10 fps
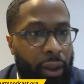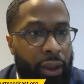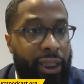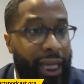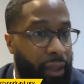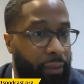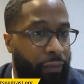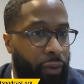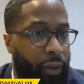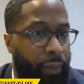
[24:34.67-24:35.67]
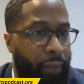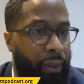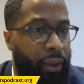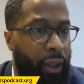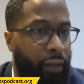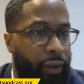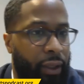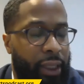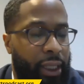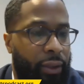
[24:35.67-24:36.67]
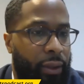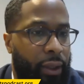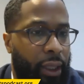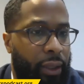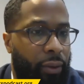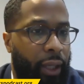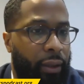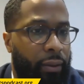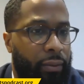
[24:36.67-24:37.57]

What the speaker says: second before the baby is delivered. Is that correct?